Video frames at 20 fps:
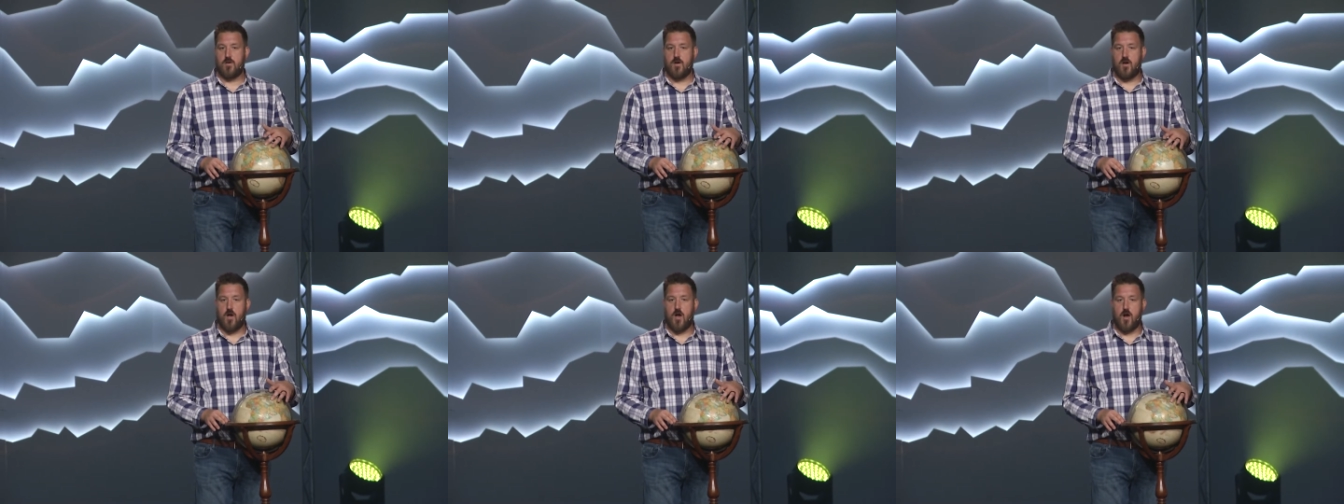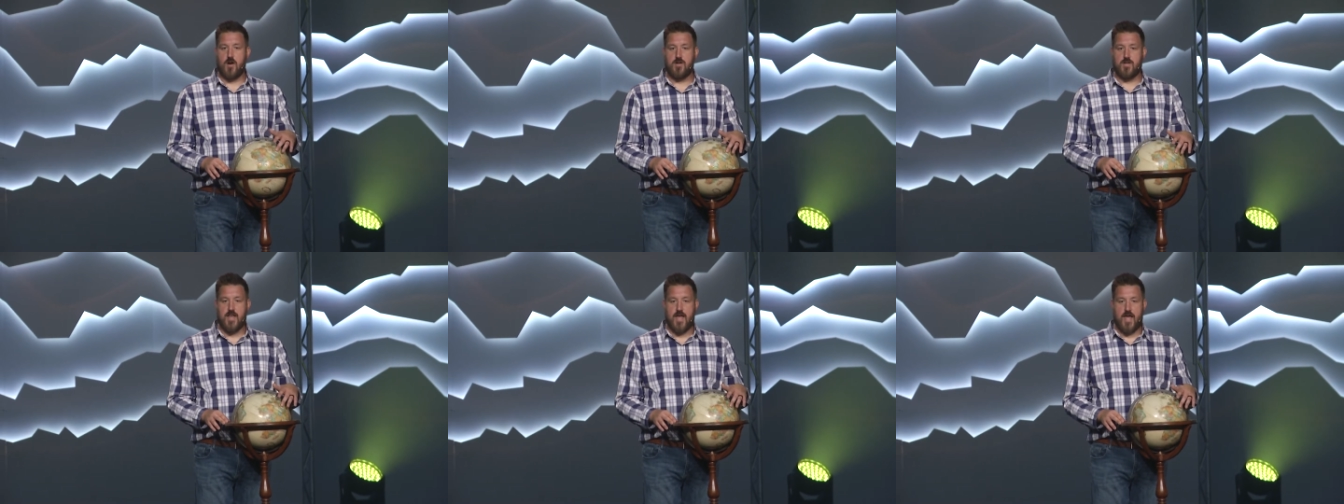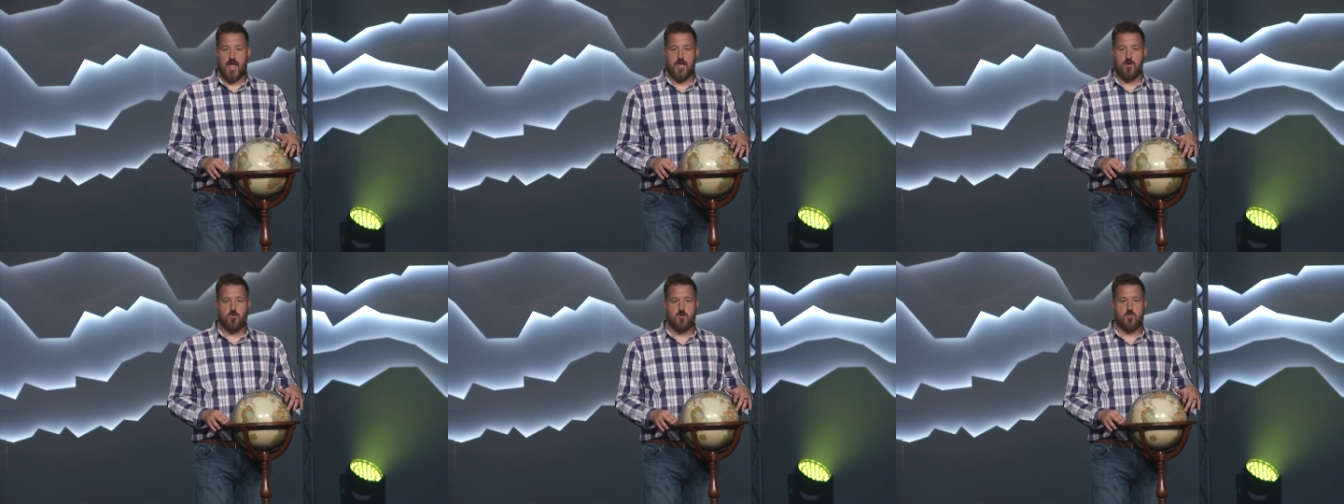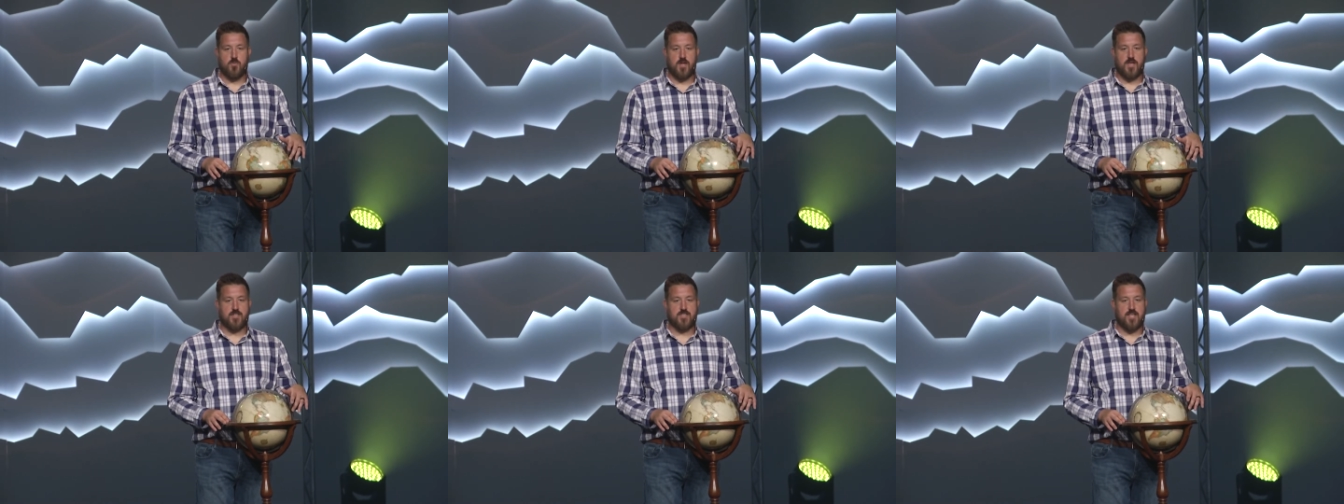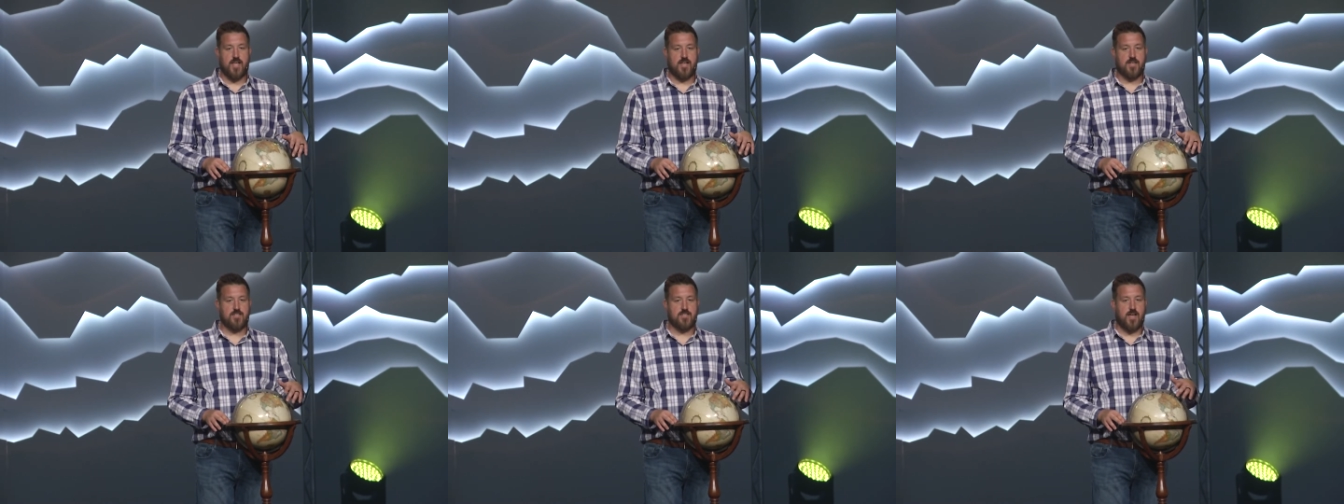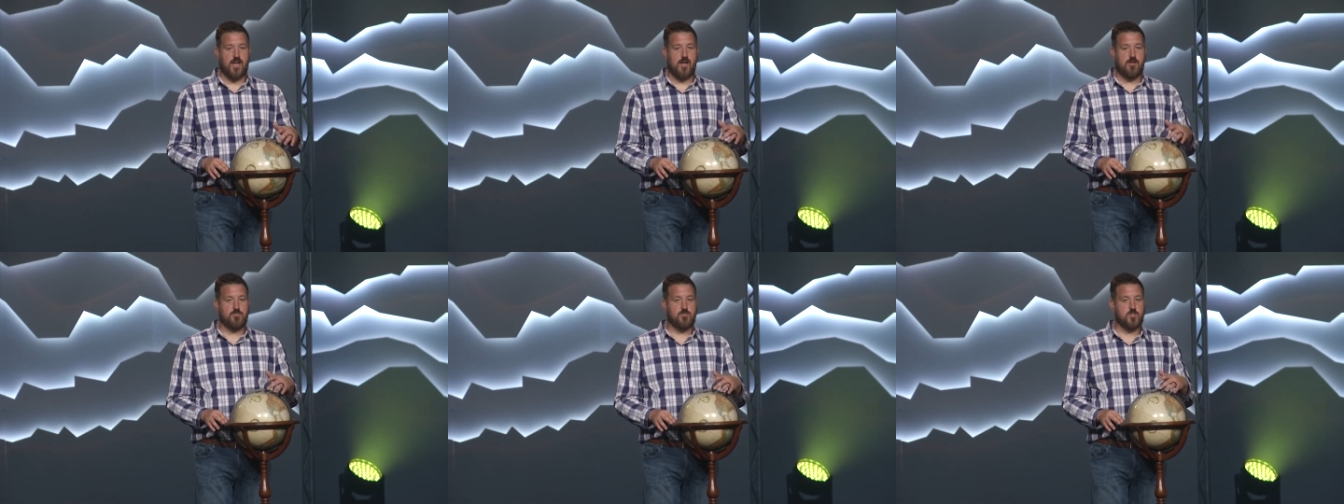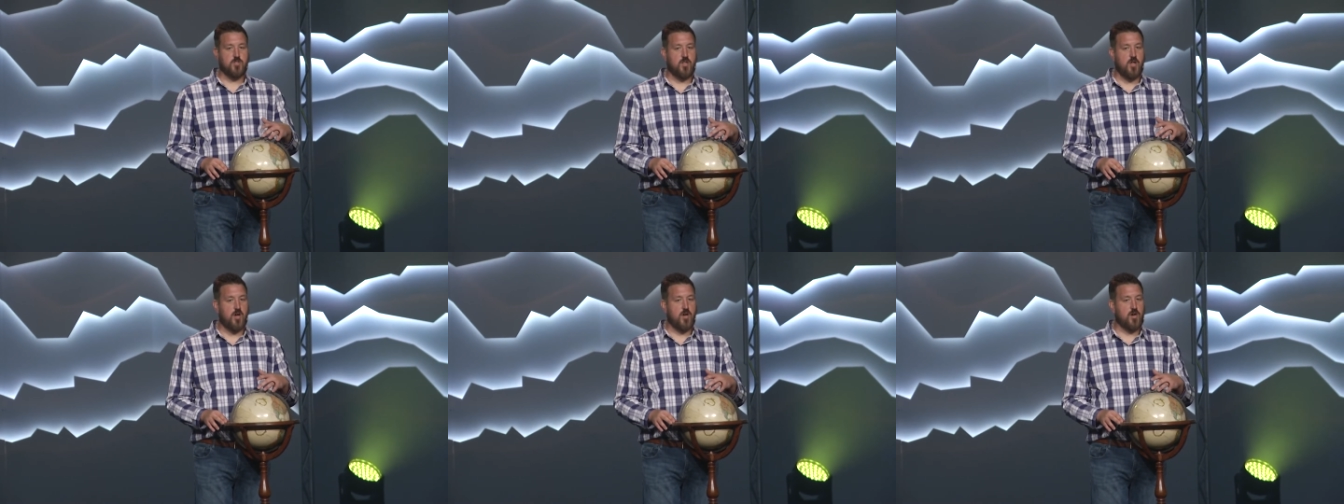our day would be 10 times
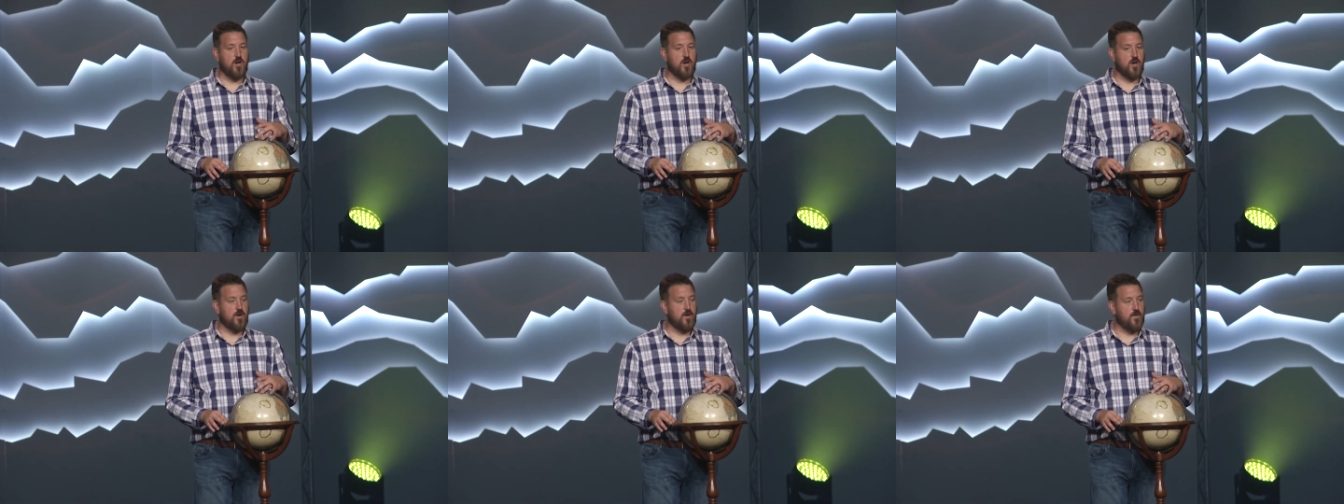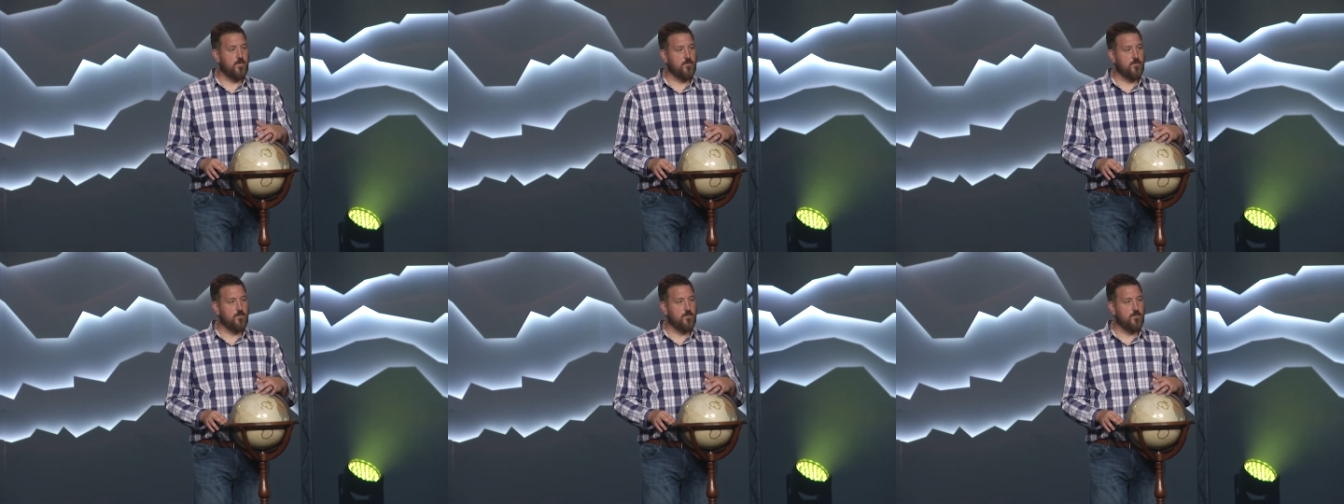longer.